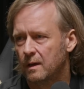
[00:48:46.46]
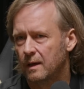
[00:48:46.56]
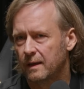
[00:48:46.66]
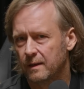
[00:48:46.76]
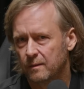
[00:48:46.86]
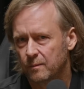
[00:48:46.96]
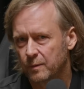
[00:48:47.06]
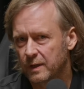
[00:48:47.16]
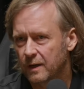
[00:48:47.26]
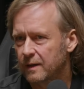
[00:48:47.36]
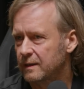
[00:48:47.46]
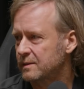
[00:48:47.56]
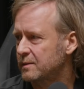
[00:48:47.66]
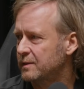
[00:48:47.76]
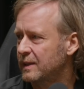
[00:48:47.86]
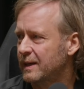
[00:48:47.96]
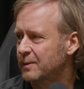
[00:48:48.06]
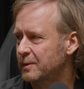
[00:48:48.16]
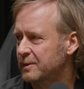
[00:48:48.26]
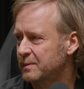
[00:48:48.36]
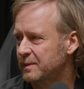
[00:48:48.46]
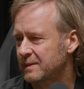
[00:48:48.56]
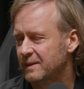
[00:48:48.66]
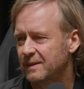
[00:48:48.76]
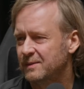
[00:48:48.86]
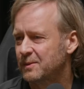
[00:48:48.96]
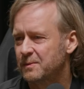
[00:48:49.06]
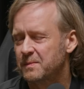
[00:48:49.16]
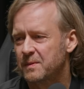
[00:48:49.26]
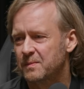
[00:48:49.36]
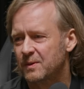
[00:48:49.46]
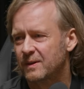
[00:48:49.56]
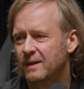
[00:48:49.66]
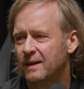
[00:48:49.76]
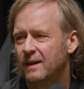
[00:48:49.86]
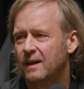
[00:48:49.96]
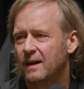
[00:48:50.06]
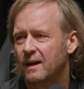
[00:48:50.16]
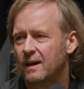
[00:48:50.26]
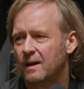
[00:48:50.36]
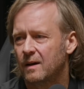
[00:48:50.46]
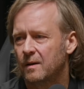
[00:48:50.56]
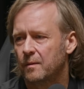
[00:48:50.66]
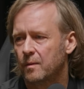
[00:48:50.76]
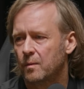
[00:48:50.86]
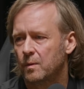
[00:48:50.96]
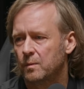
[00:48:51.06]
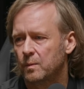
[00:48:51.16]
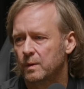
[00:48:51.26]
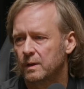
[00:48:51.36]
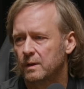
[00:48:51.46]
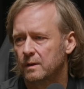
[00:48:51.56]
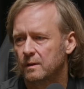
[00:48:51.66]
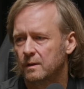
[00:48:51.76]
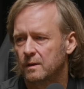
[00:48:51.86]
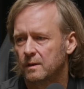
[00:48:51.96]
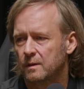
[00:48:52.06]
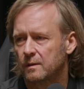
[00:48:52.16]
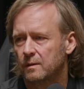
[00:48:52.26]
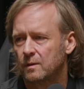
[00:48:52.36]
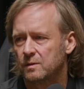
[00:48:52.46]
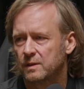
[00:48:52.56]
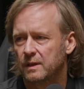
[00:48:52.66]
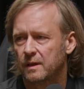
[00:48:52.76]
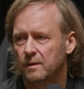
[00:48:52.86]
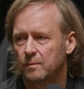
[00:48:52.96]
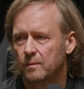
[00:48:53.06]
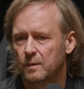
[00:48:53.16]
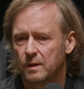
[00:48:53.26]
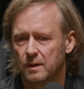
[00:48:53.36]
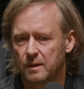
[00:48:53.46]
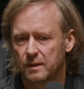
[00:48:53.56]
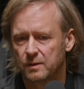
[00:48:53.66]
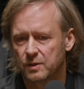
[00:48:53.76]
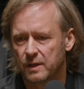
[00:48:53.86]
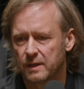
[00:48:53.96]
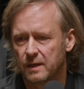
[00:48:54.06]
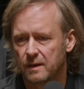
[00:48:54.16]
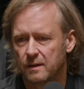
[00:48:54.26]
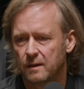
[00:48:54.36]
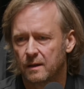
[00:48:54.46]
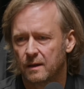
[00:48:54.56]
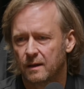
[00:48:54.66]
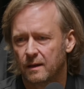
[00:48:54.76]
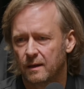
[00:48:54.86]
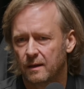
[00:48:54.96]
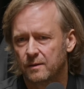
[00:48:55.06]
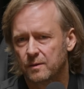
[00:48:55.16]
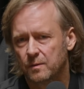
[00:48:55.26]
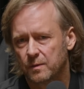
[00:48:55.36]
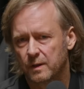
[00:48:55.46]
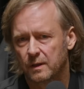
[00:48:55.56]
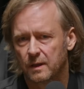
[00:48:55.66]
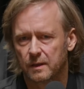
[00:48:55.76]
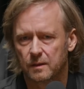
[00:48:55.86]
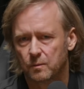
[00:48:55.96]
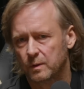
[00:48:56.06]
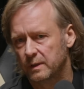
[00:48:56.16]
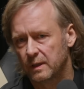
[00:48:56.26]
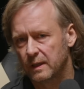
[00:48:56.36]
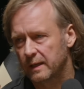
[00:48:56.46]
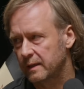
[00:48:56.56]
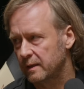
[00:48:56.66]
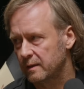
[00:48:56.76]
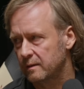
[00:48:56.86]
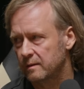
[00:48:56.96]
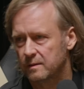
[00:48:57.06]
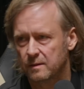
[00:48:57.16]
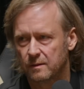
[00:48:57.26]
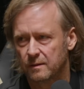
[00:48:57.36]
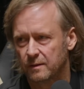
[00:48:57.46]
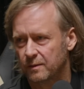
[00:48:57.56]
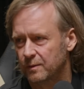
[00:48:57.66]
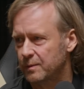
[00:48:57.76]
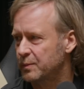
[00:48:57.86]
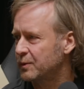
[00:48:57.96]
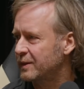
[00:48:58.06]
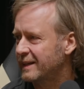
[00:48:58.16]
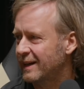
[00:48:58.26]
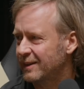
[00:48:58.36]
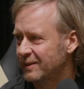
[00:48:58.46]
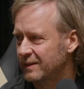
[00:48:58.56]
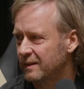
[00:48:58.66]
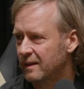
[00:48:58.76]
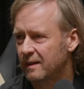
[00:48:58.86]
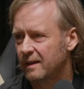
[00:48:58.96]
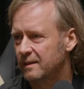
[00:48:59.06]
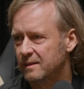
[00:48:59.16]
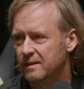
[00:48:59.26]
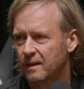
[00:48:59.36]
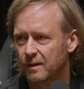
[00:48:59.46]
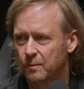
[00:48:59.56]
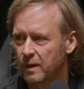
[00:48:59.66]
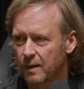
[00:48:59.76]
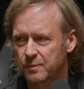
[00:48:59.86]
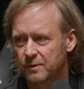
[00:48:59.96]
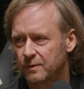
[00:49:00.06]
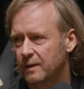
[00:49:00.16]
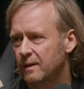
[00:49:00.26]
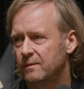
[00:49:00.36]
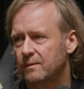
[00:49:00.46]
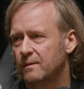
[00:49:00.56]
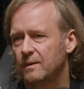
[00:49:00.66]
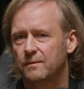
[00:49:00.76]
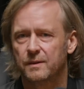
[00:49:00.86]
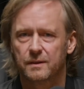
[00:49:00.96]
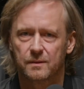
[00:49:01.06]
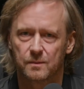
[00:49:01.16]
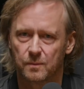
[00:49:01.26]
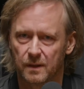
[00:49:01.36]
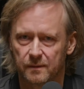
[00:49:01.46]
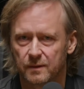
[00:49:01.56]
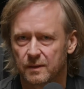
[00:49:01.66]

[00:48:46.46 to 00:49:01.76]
and then regardless of the language, because I still remember when we launched the game in China, and you think like, will they like it? Is it the beauty canon? And they say like, we absolutely love it. We love the